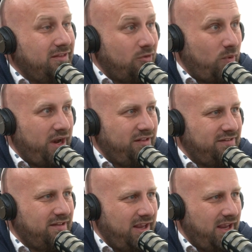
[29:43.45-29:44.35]
in the
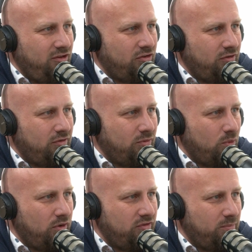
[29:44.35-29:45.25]
reconciliation
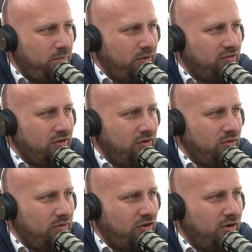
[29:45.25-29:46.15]
towards the person
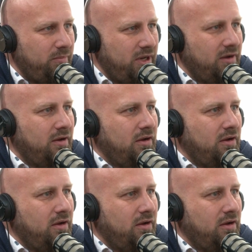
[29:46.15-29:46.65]
who has hurt me.